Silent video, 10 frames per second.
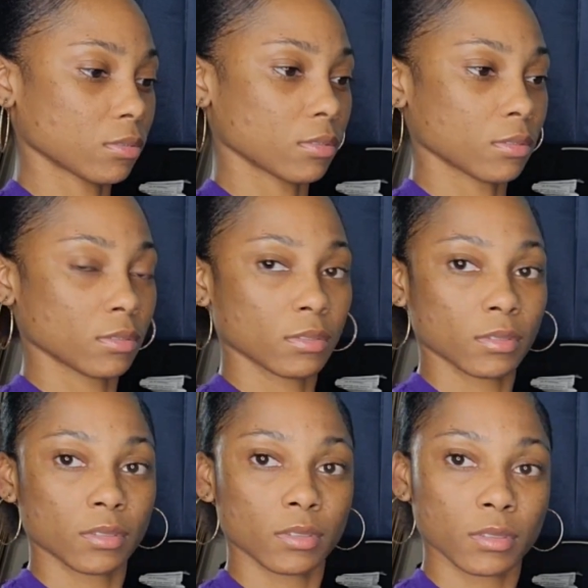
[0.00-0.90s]

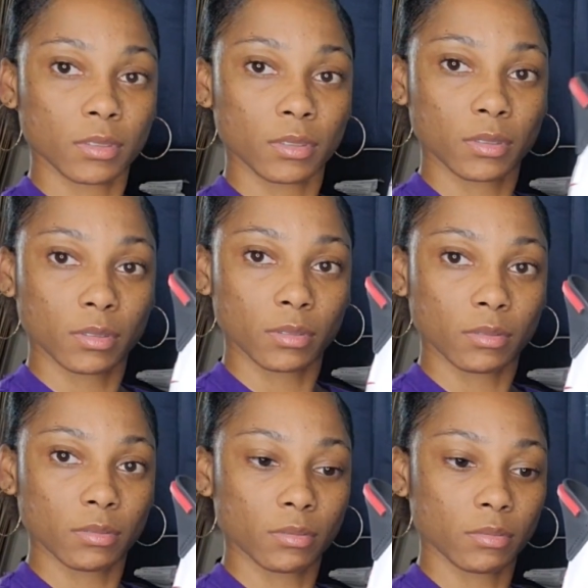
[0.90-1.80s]
Nothing is said.